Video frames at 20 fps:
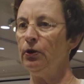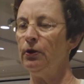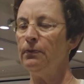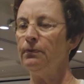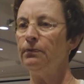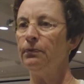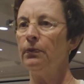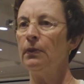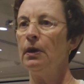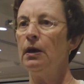
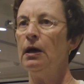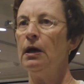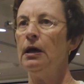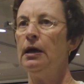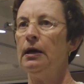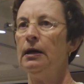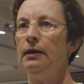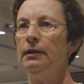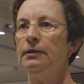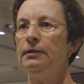
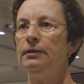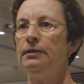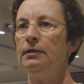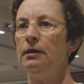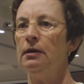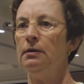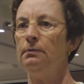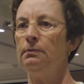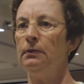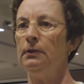and
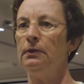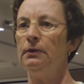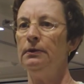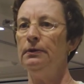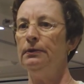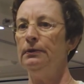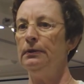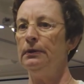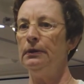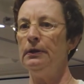some
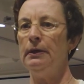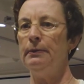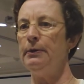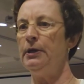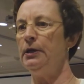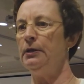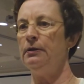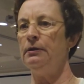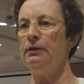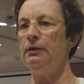
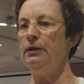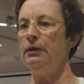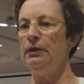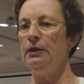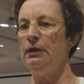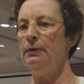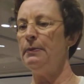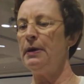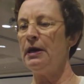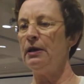limit
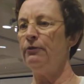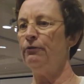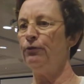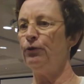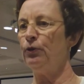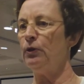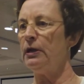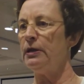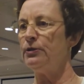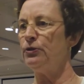the amount of
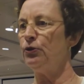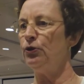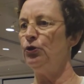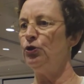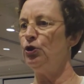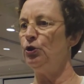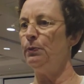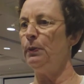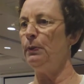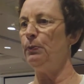fertilizer you
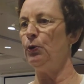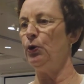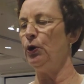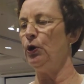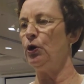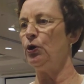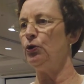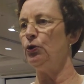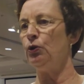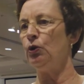should be
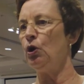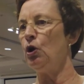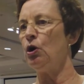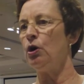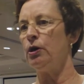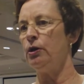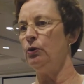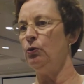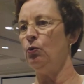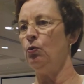putting on your
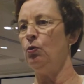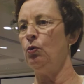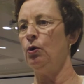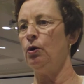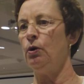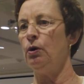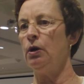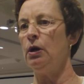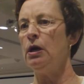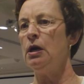lawn,
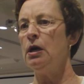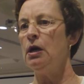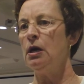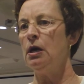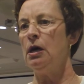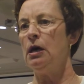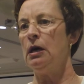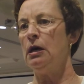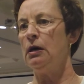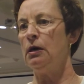or
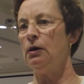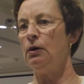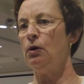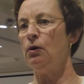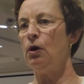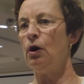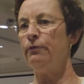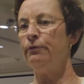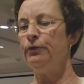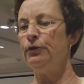
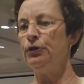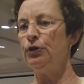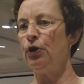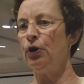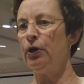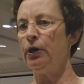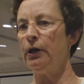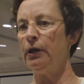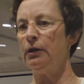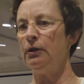often
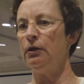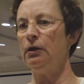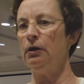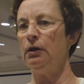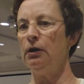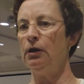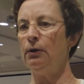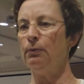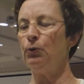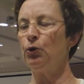target
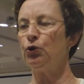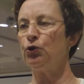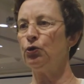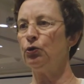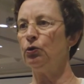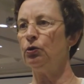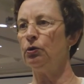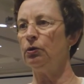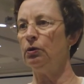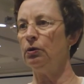
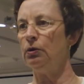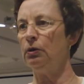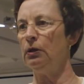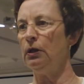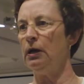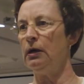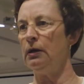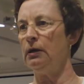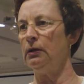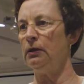commercial
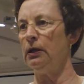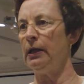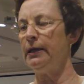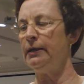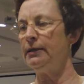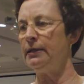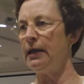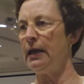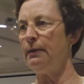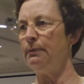
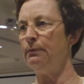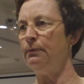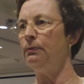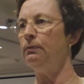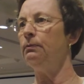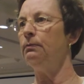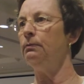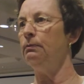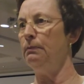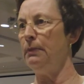landscape
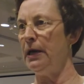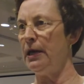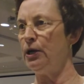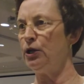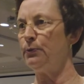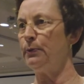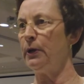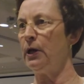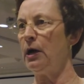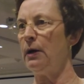
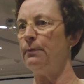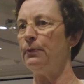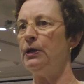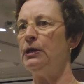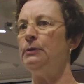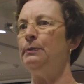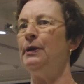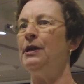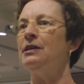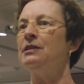management
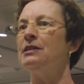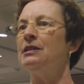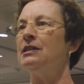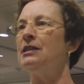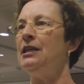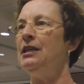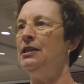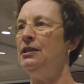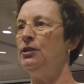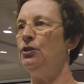companies because
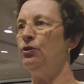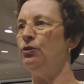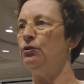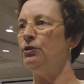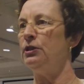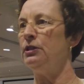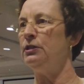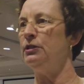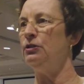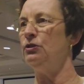it's easier
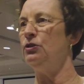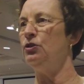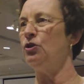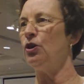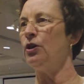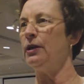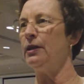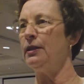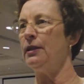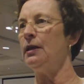to
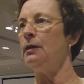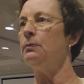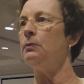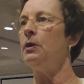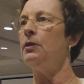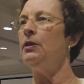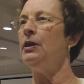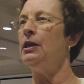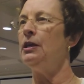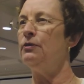target them
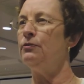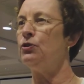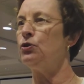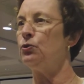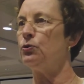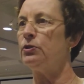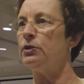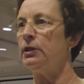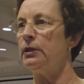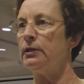than the
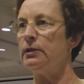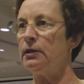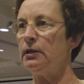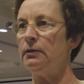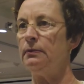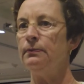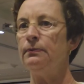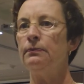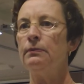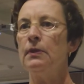individual citizen,
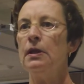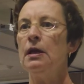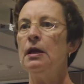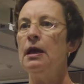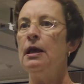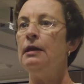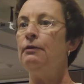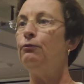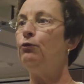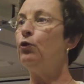
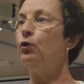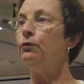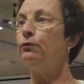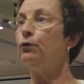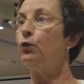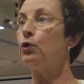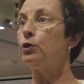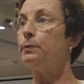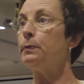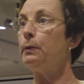and for
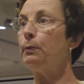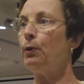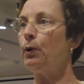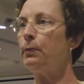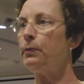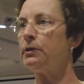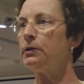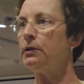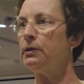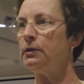enforcement
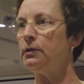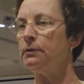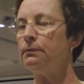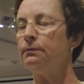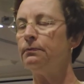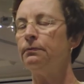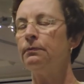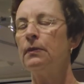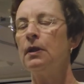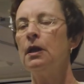purposes.